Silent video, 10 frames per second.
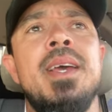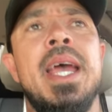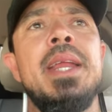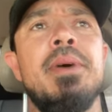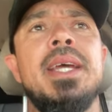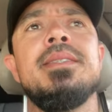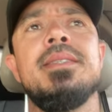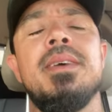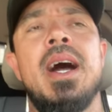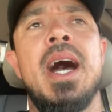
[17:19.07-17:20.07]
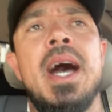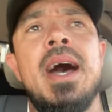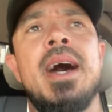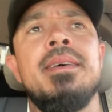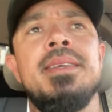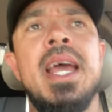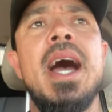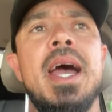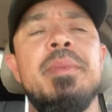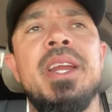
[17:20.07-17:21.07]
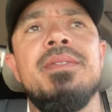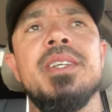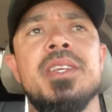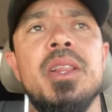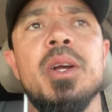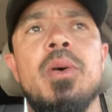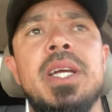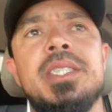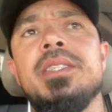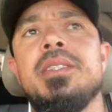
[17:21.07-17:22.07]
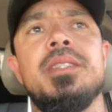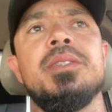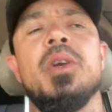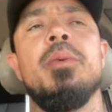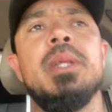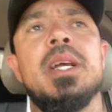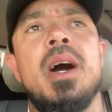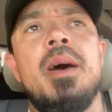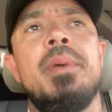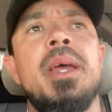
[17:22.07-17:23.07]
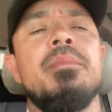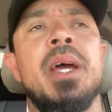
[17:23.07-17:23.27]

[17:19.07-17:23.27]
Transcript: Anyways, uh, yeah, I mean, if there's other questions, just throw them in the comment.